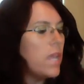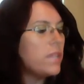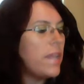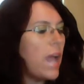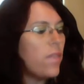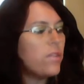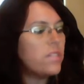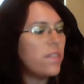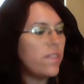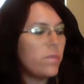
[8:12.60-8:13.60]
Now there is
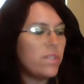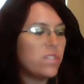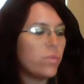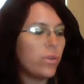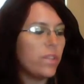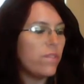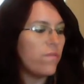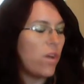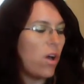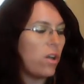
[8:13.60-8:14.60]
nothing but swirling
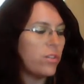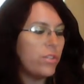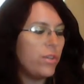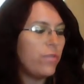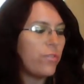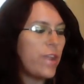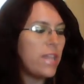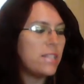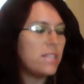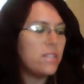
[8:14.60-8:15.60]
fog. No
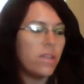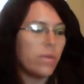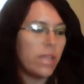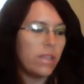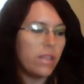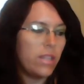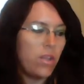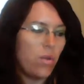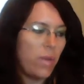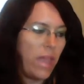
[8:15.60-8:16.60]
France, no England,
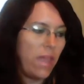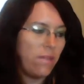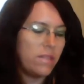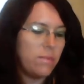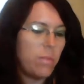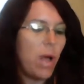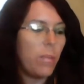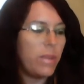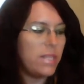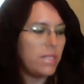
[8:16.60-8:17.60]
no waves.
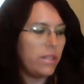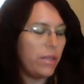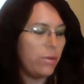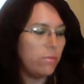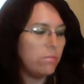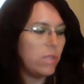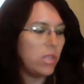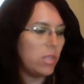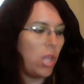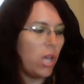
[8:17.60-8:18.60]
Papa is alone,
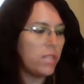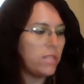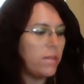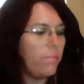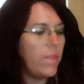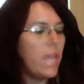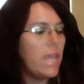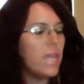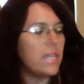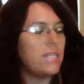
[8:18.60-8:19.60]
lost.
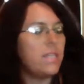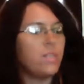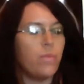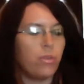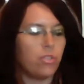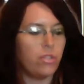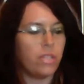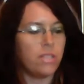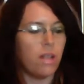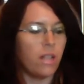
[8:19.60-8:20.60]
He sits
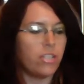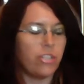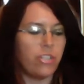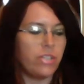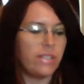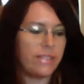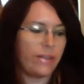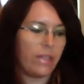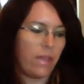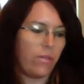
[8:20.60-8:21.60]
motionless, not touching the
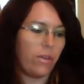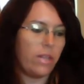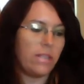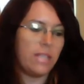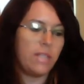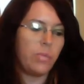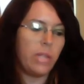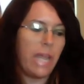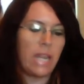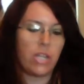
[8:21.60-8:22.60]
steering lever, and lets the
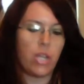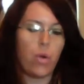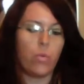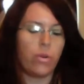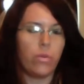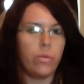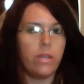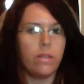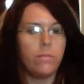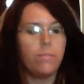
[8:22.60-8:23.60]
plane go where it
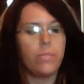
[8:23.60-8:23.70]
will.